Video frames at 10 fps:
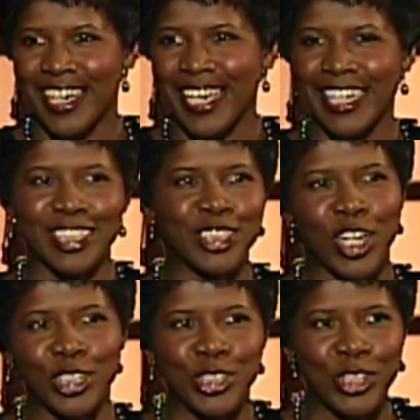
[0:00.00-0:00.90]
I get to
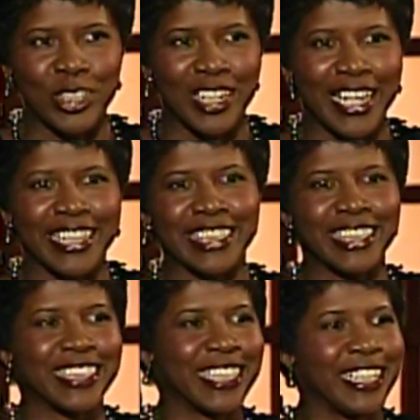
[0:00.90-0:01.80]
touch her. I get
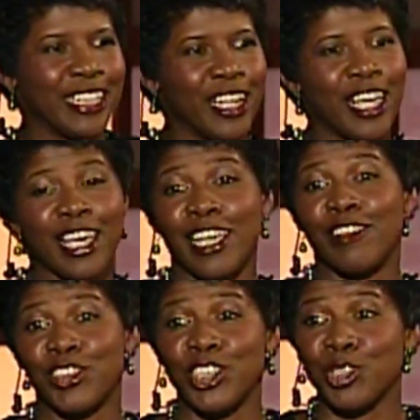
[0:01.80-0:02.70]
to see
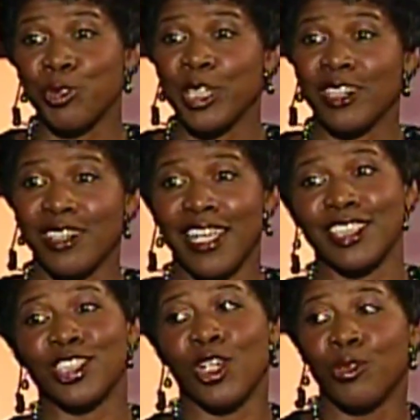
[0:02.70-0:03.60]
if she's real,
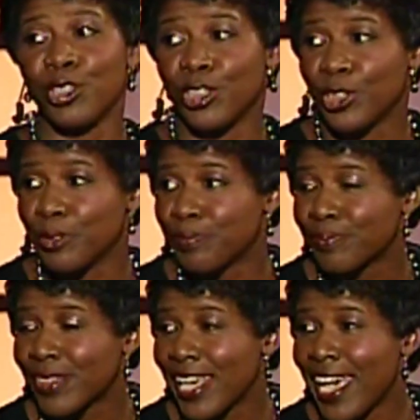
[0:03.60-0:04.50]
and so do you.
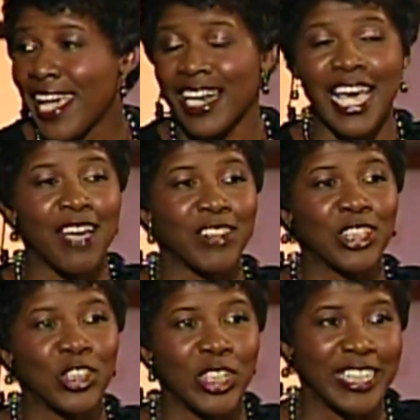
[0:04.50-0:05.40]
And I have a
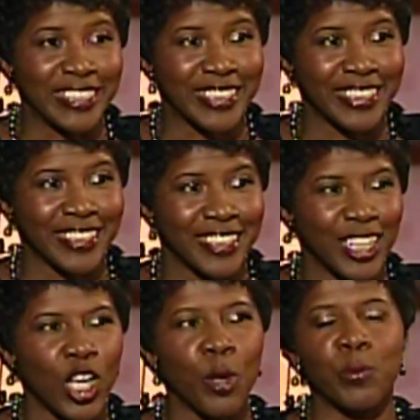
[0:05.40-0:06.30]
little hint.
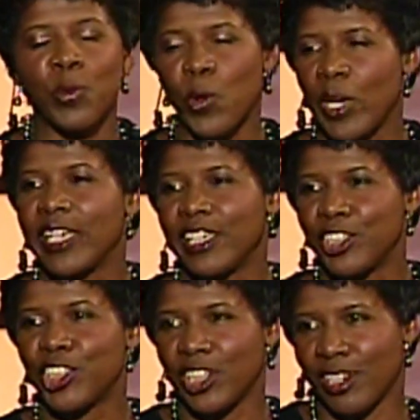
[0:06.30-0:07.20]
Boy,
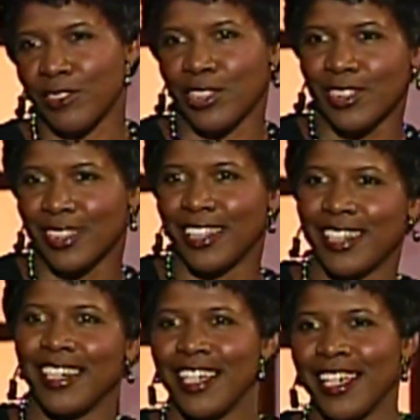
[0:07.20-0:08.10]
is she ever.
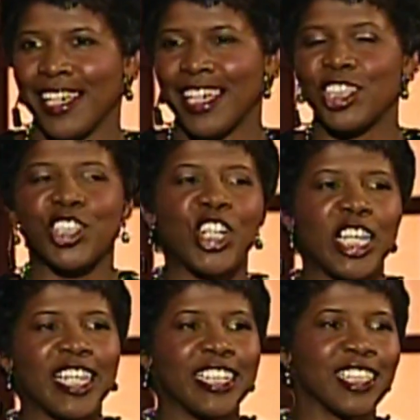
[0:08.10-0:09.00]

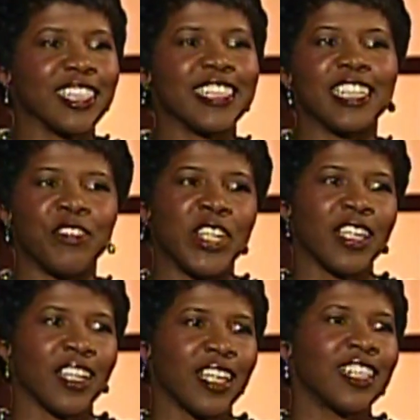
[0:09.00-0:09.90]
She is a
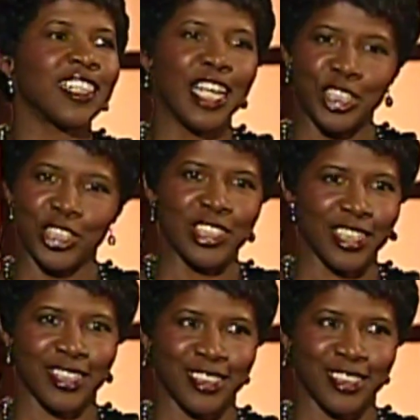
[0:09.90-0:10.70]
living legend.